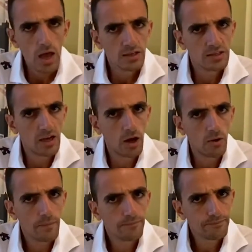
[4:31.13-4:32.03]

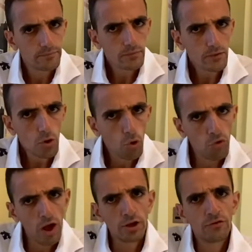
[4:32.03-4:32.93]
So
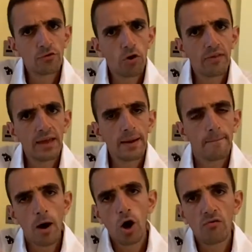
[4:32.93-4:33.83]
Although you've got the
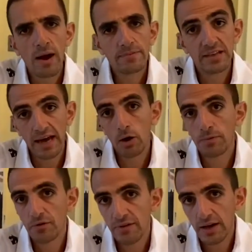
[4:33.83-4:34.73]
mile reps that help
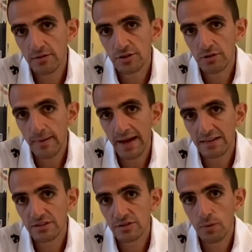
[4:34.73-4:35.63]
your VO2
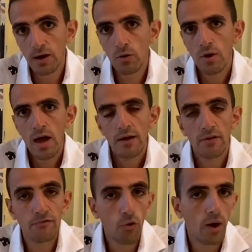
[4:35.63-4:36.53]
max as well, the
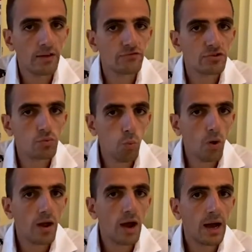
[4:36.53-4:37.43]
400s,
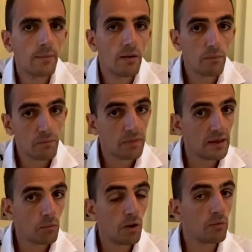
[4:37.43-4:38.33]
um, the,
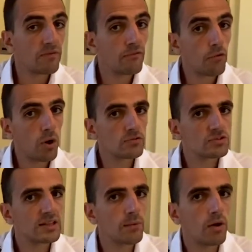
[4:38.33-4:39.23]
well, with the
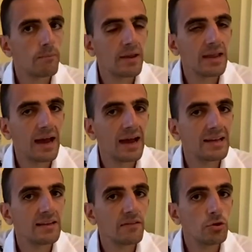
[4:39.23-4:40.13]
400s, they won't be
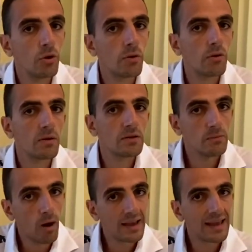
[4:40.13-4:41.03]
uh, your, you
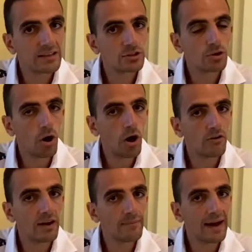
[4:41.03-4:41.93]
might get to your heart
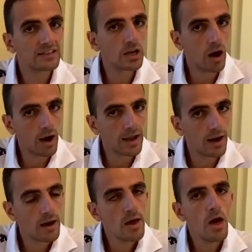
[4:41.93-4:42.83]
rate max
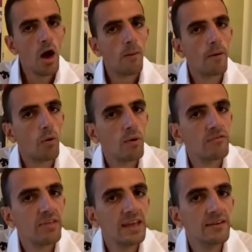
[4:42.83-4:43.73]
higher, but
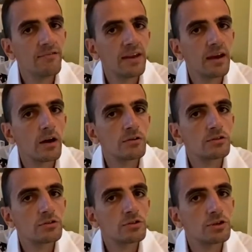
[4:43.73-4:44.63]
with the
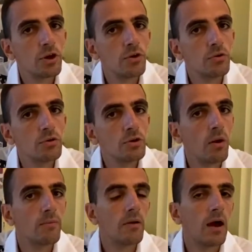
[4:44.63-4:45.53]
VO2, you
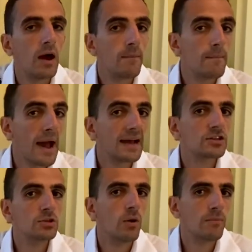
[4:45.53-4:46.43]
won't uh,
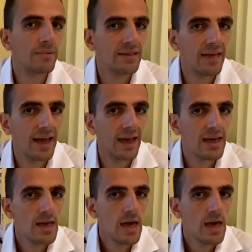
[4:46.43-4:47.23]
max, you won't be there